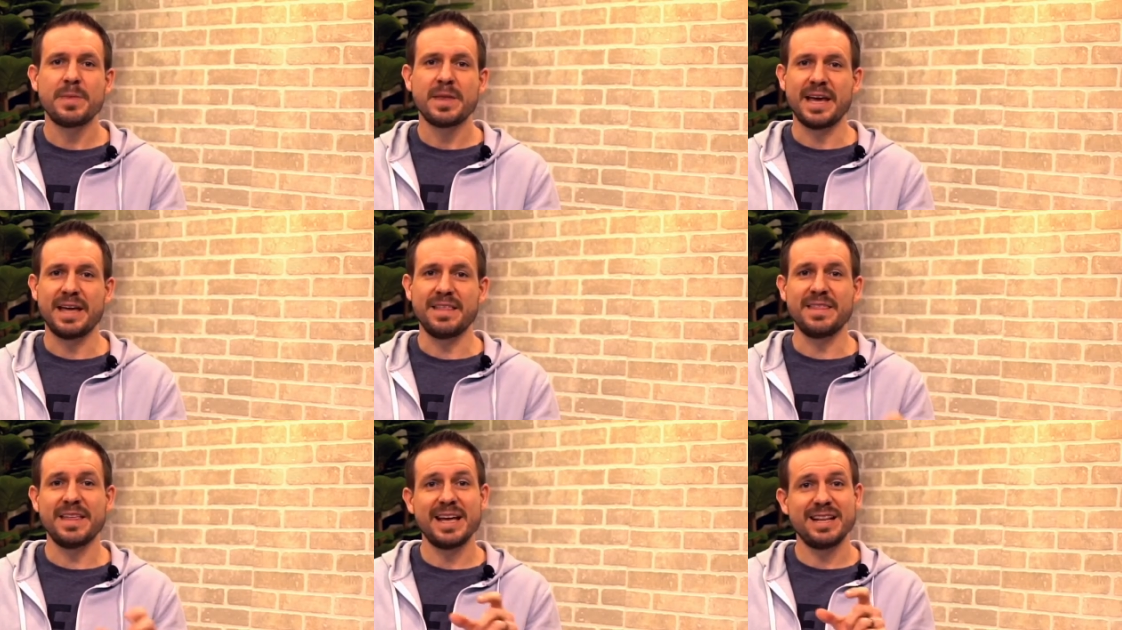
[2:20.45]

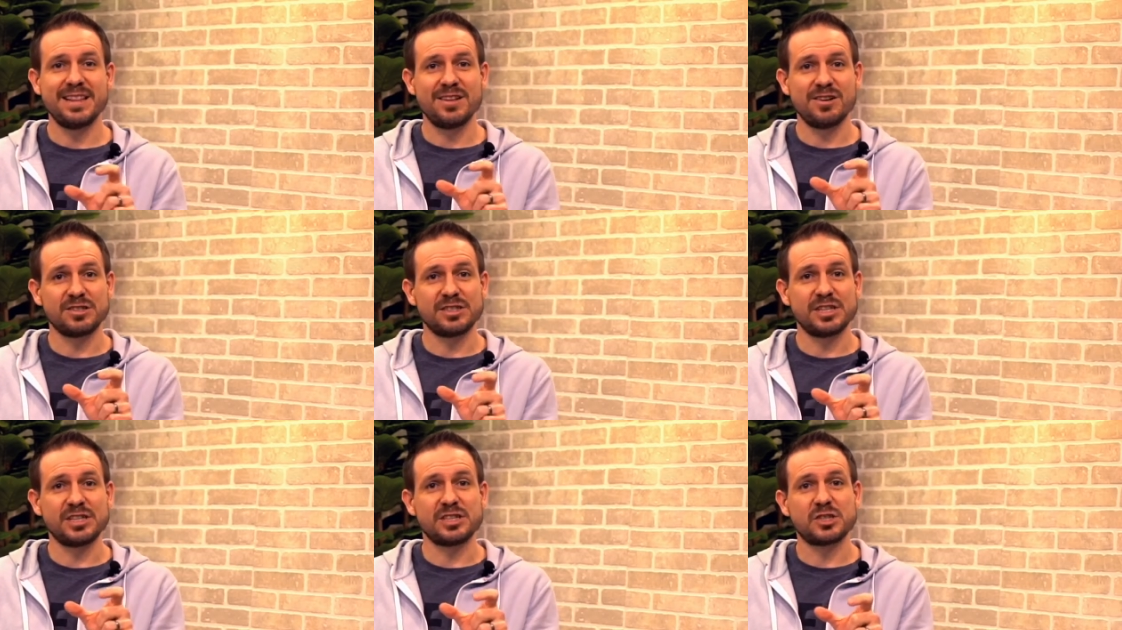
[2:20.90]
And then
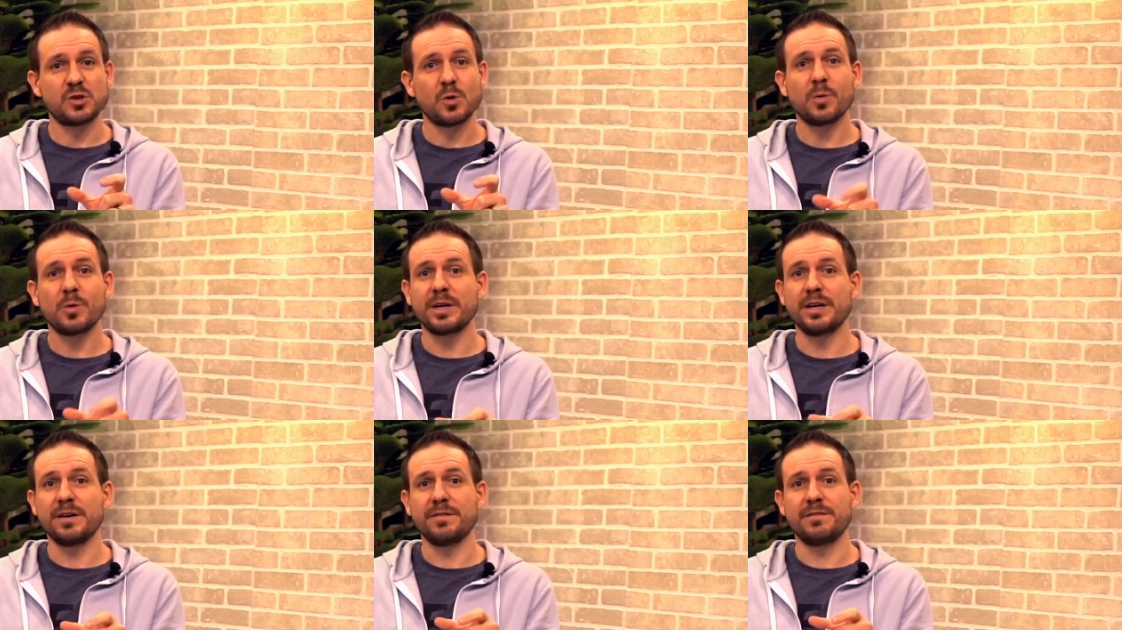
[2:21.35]
there's this
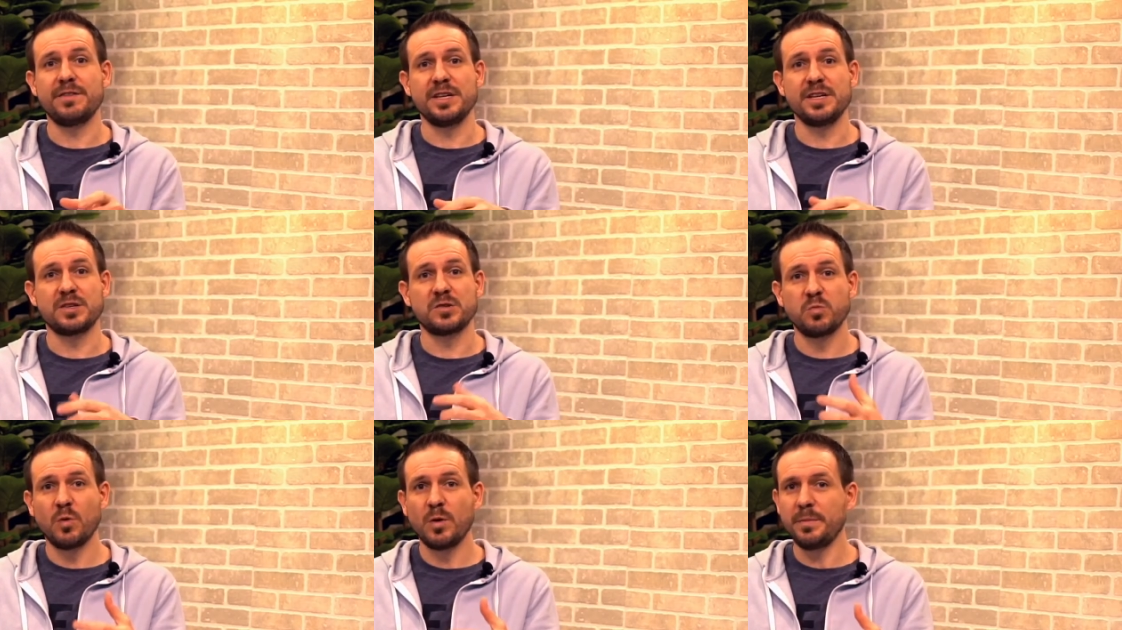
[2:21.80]
story of
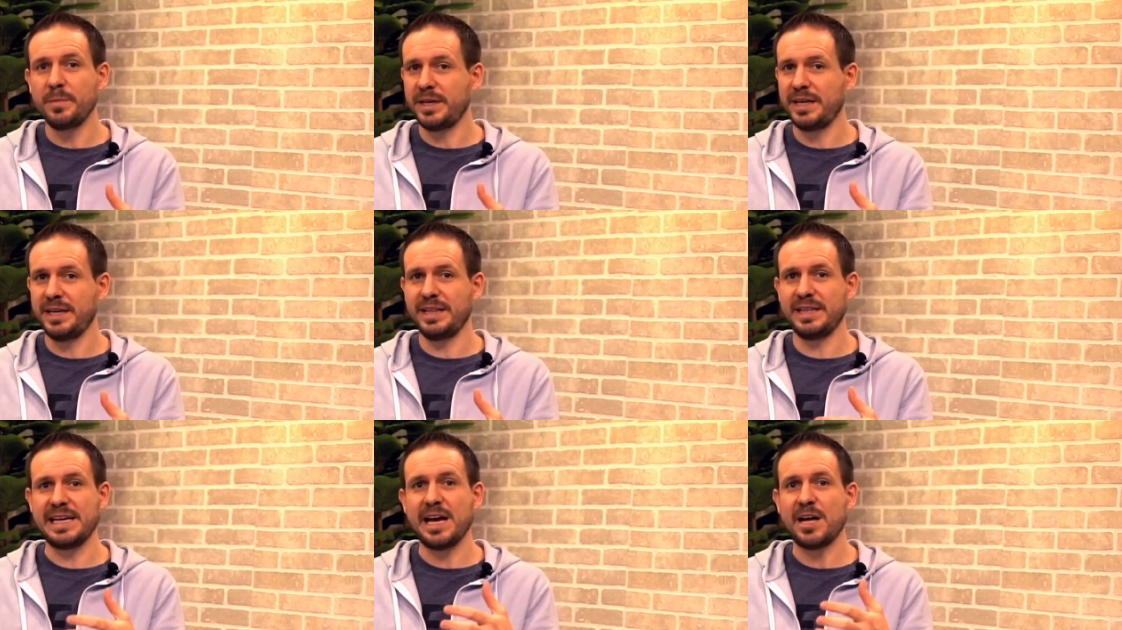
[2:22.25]
this
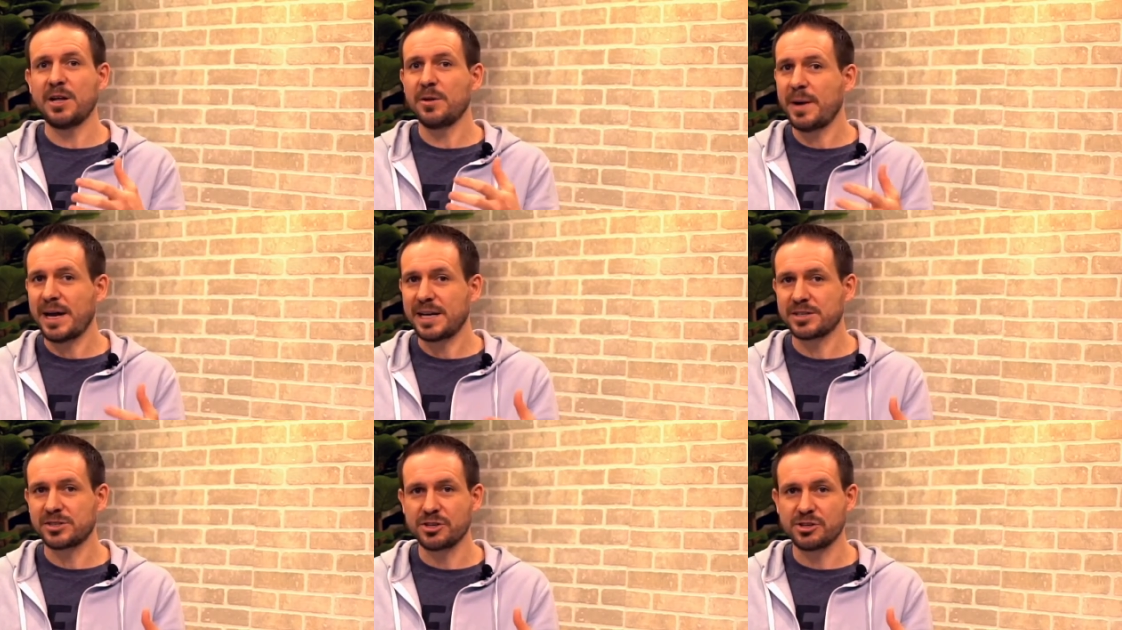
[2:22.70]
woman and the
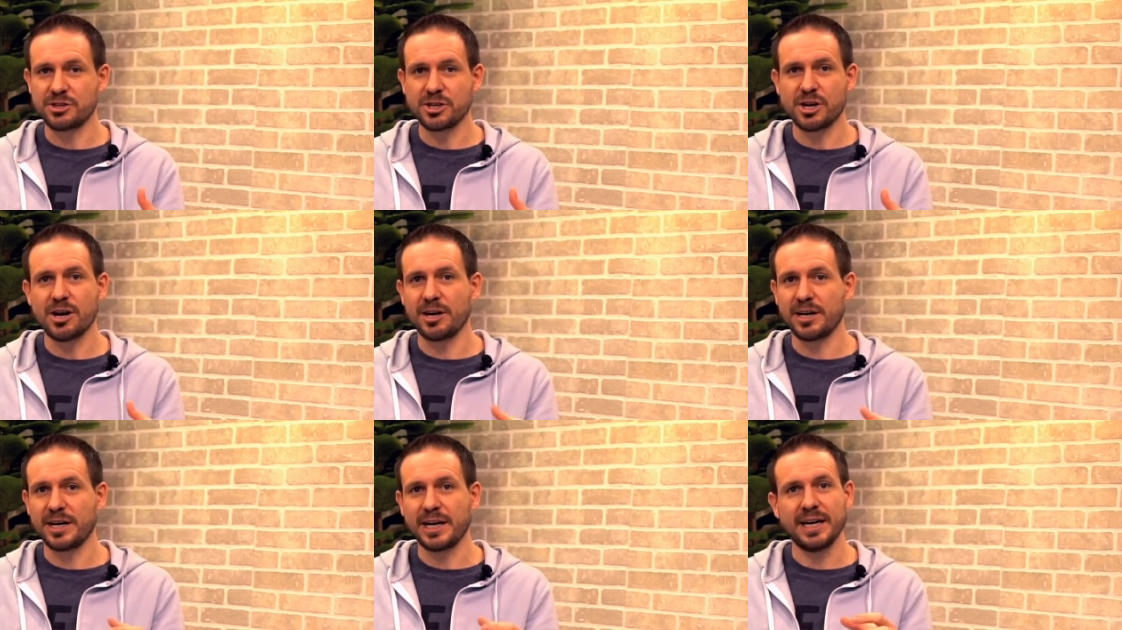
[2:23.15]
alabaster
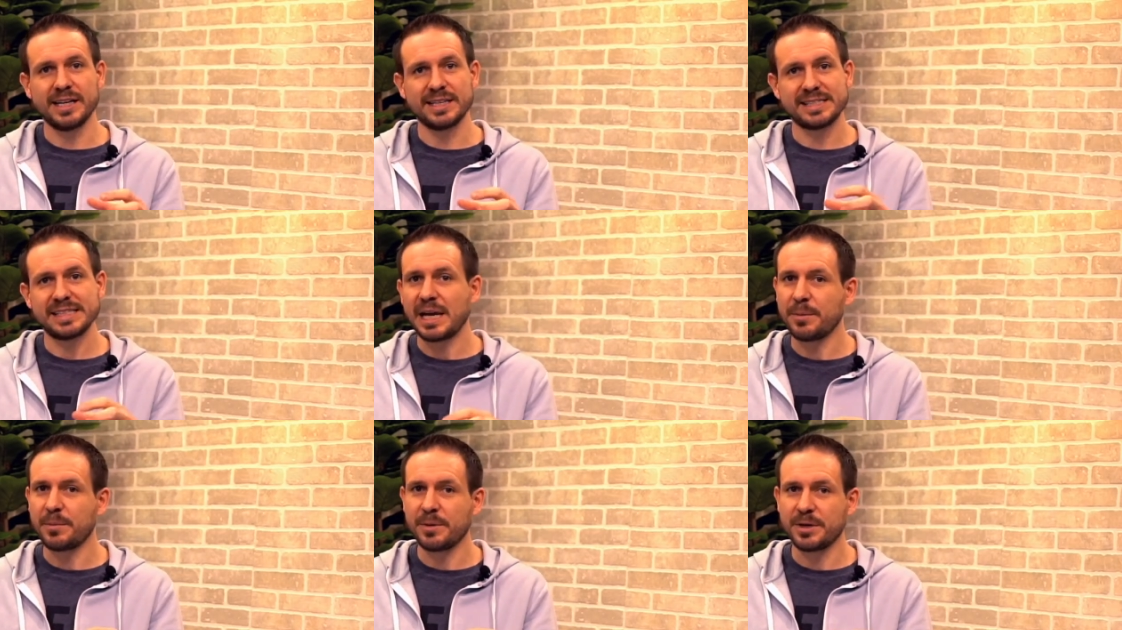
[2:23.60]
jar kind of
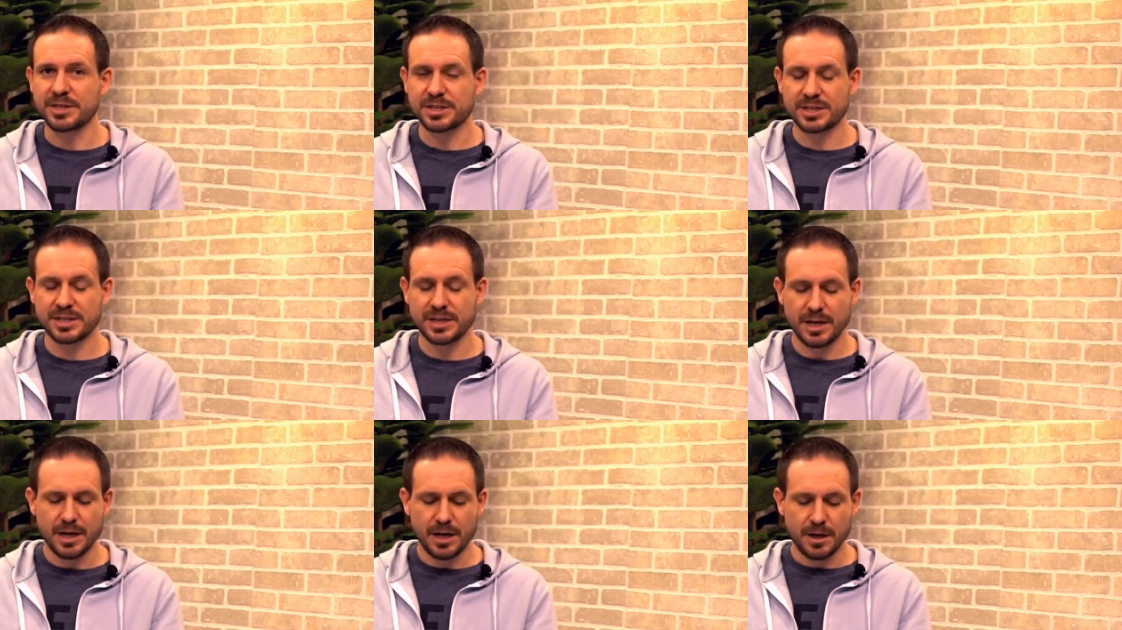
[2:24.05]

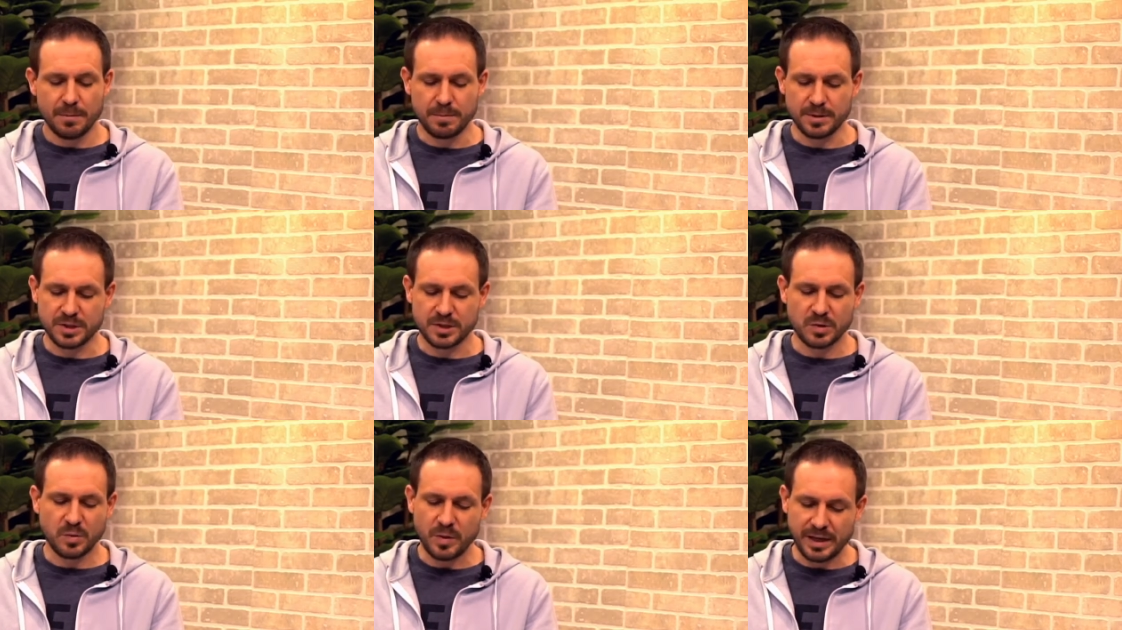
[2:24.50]
sandwiched
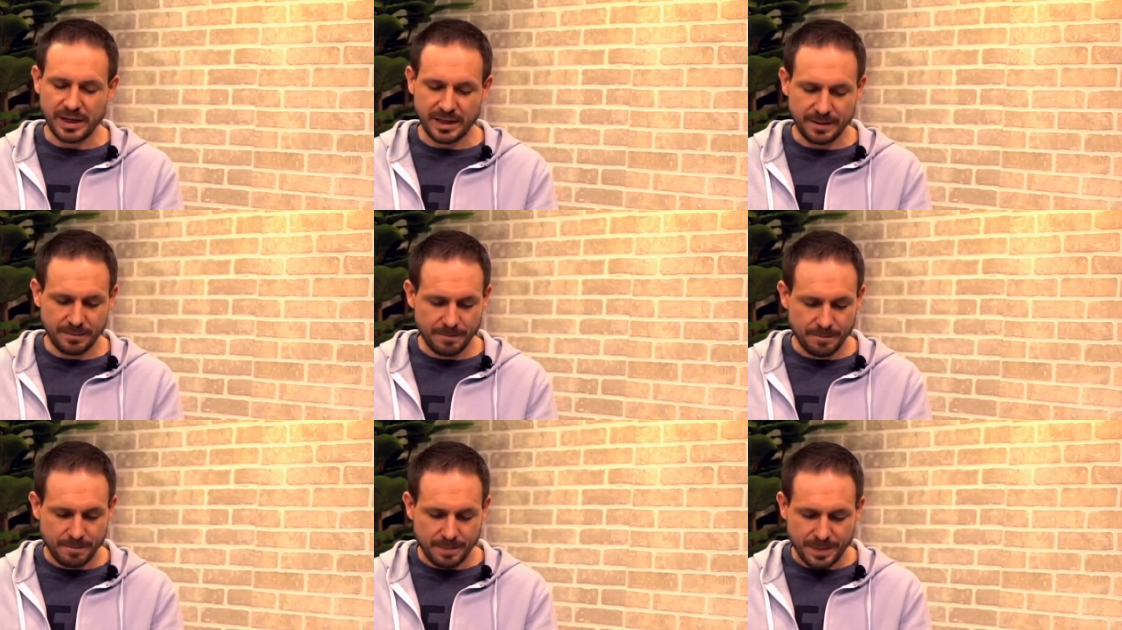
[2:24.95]
between.